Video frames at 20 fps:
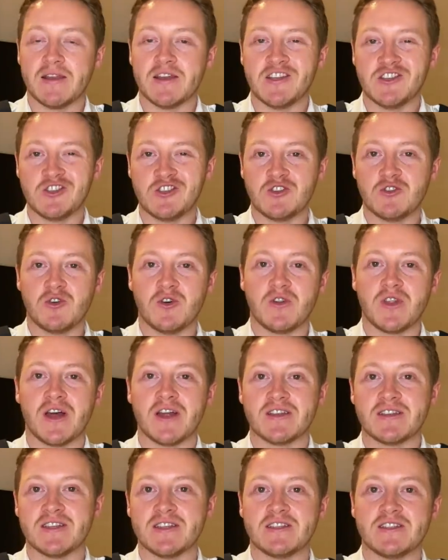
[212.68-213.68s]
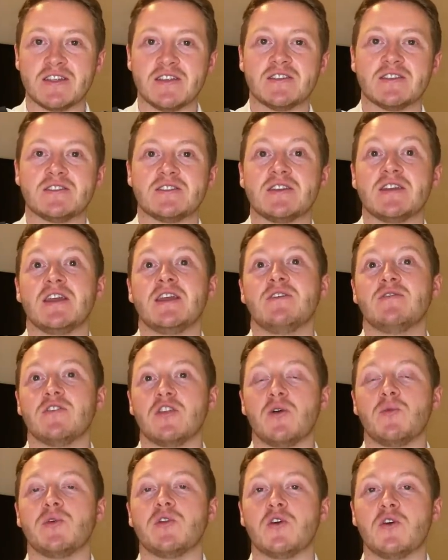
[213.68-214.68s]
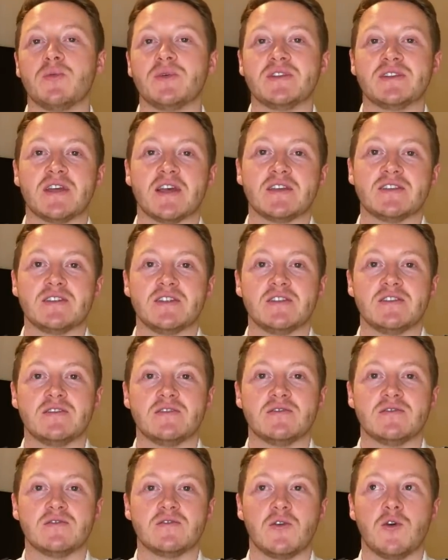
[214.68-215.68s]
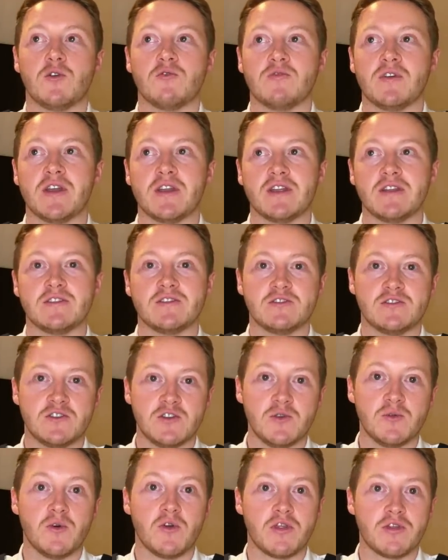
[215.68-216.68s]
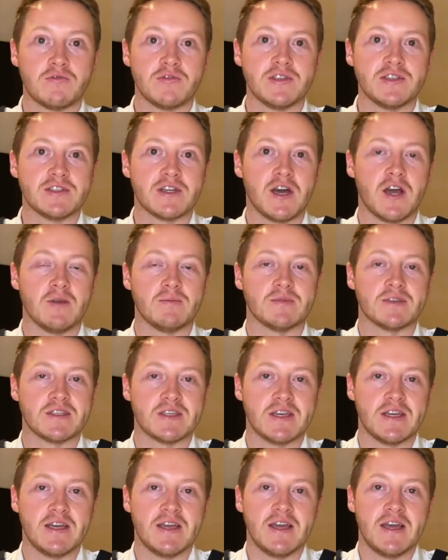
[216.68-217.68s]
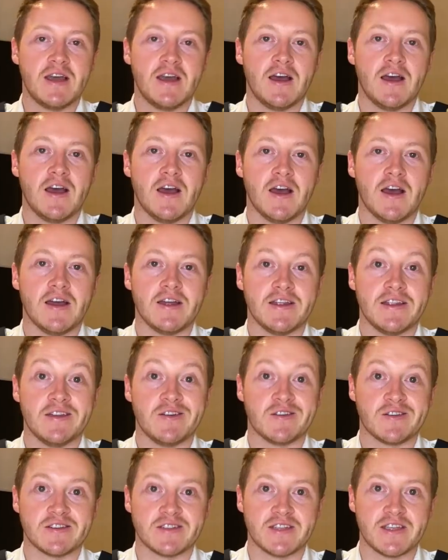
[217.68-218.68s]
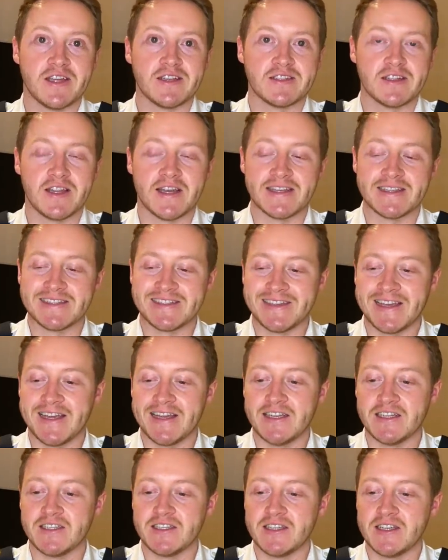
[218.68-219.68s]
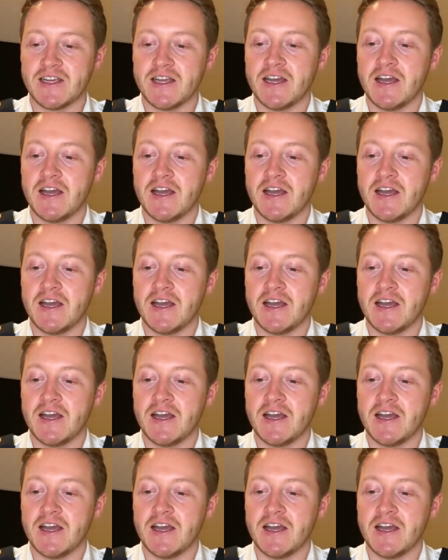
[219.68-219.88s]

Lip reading: ensure that distance, even though we'd all been tested already 2 or 3 times in order to get to that stage.